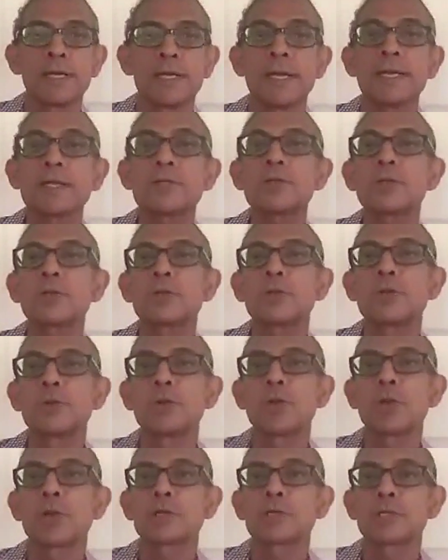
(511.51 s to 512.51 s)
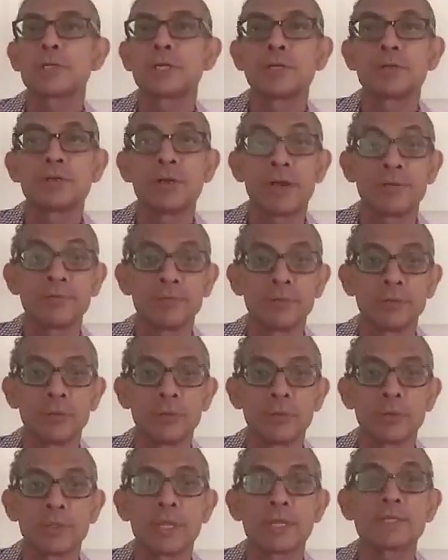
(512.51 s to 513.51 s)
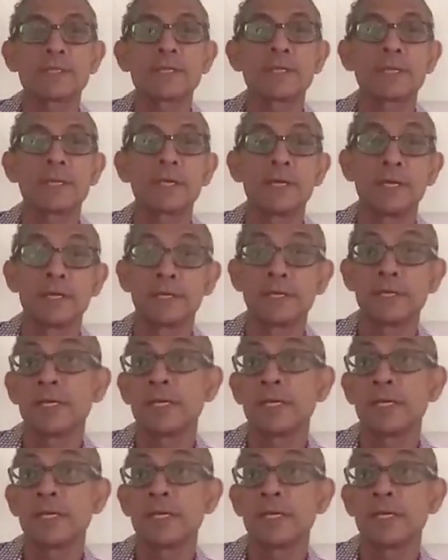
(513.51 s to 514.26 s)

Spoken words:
Let your curiosity drive you. That's the third.